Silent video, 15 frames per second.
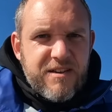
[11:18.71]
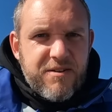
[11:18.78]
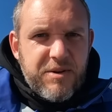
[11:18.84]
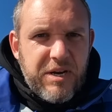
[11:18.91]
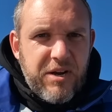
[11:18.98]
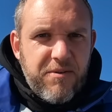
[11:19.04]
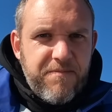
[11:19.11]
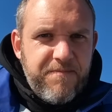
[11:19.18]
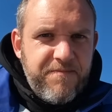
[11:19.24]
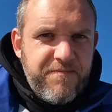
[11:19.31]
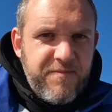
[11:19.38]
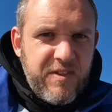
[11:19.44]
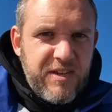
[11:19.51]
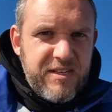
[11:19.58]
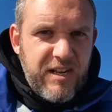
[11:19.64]
Well,
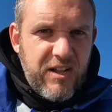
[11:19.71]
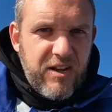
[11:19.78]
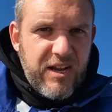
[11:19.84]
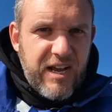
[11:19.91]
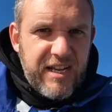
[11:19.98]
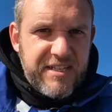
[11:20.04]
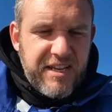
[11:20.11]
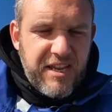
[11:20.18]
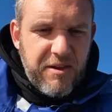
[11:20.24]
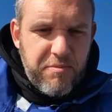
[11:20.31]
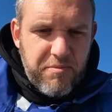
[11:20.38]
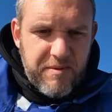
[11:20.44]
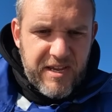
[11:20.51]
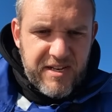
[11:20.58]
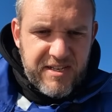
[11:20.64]
these little guys are
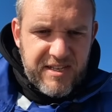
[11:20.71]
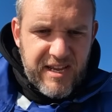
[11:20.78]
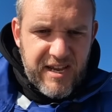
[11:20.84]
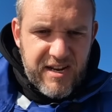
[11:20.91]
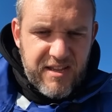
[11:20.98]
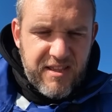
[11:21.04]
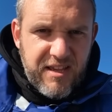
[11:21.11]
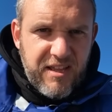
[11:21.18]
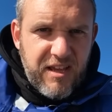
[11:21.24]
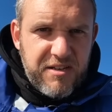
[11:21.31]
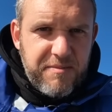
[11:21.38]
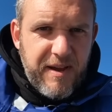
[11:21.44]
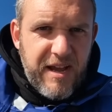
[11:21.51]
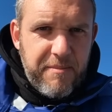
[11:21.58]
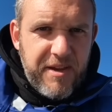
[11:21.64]
keeping me entertained. I think that's
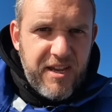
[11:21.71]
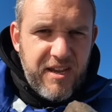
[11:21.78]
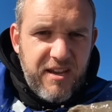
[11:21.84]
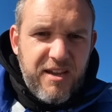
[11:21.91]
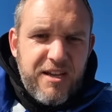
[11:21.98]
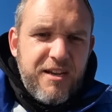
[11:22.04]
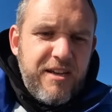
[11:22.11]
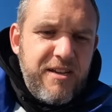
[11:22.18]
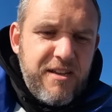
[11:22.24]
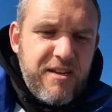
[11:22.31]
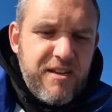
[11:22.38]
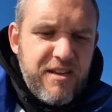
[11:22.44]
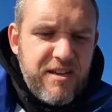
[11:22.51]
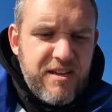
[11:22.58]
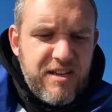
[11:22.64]
about me
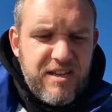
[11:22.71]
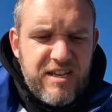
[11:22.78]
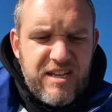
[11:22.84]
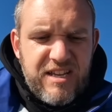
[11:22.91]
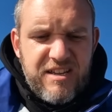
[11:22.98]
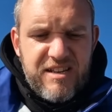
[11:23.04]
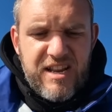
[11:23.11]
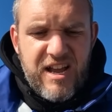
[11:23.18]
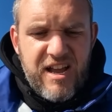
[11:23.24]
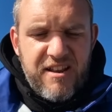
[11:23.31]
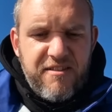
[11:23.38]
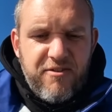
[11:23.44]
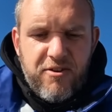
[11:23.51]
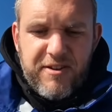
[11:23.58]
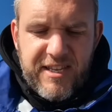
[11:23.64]

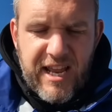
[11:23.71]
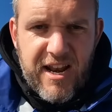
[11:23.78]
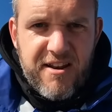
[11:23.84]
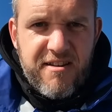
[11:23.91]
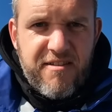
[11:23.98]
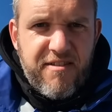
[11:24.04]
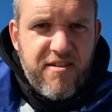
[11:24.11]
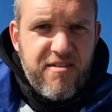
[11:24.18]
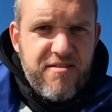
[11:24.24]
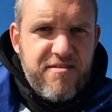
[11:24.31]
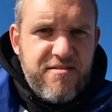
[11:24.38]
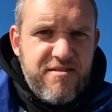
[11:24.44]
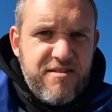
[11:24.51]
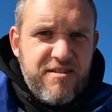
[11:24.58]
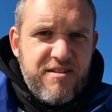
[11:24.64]
ninth or tenth
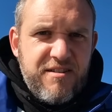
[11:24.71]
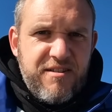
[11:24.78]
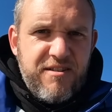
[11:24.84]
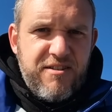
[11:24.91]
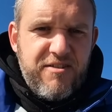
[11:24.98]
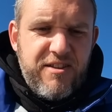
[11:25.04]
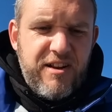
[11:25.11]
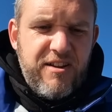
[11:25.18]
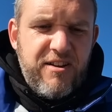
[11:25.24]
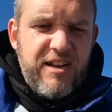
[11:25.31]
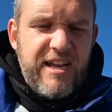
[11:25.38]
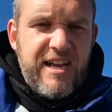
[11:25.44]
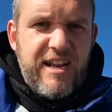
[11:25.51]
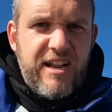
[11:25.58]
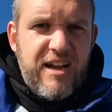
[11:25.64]
on the little
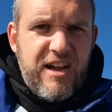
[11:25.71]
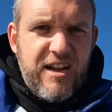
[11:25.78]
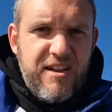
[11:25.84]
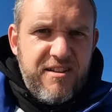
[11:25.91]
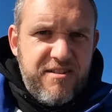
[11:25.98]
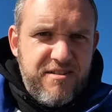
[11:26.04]
airlight.